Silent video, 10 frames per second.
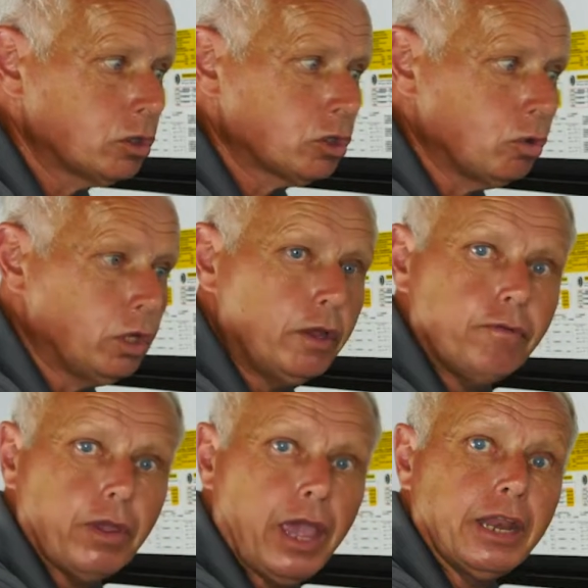to relieve
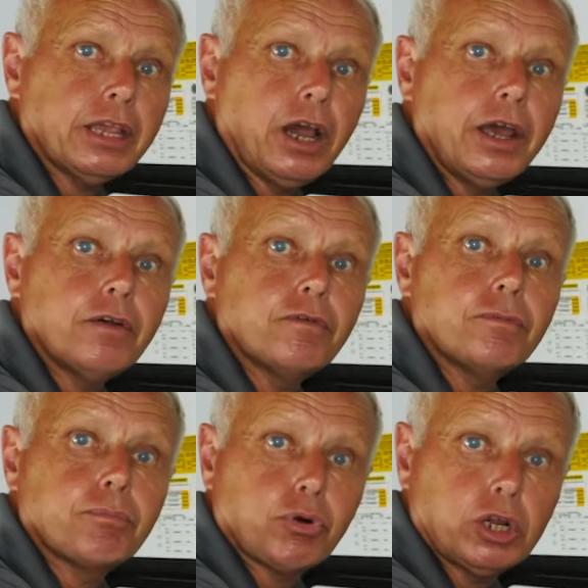any kind of
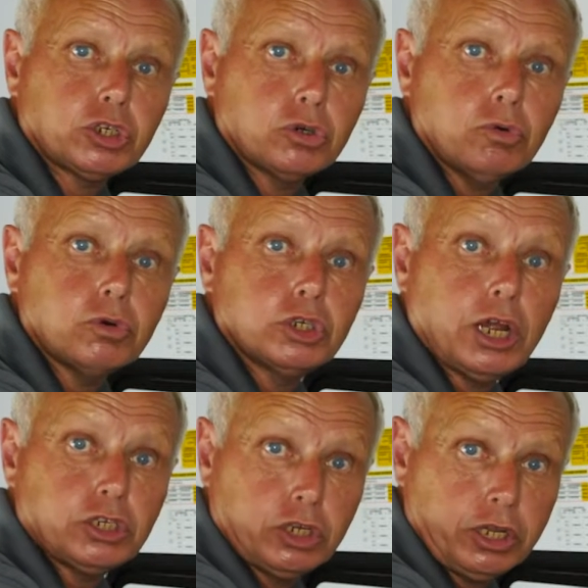pressure, which
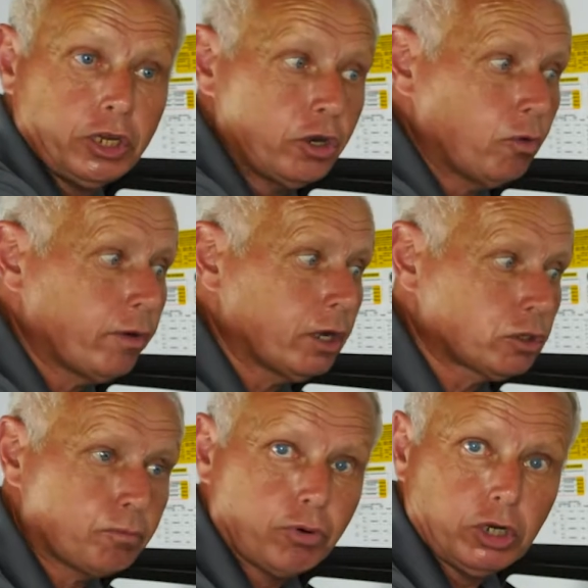as you can hear, we got
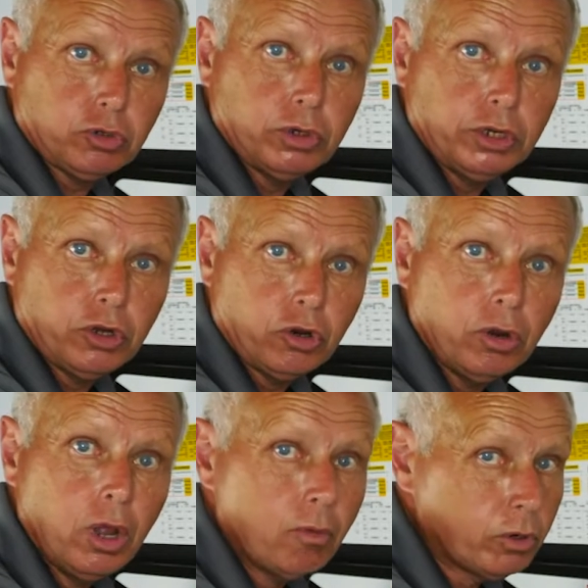some pressure in here.
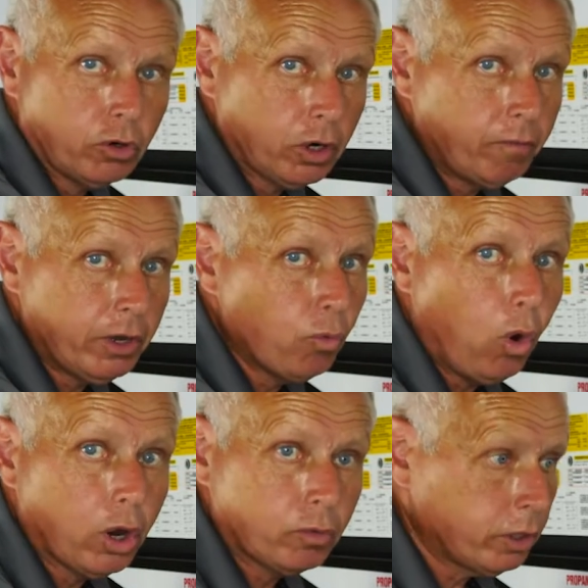We don't have any
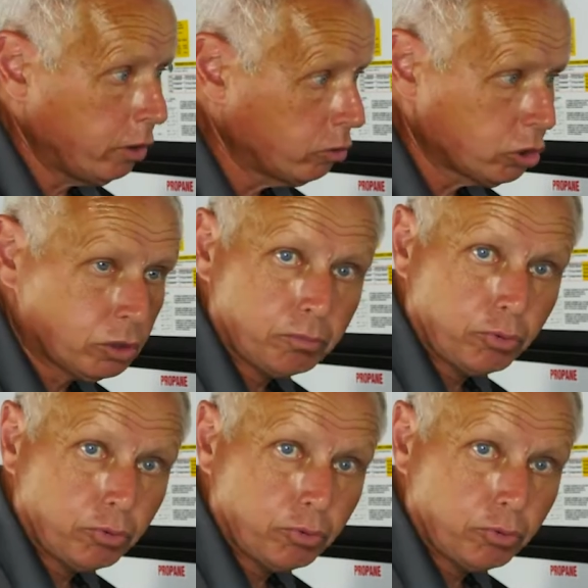water in here, just some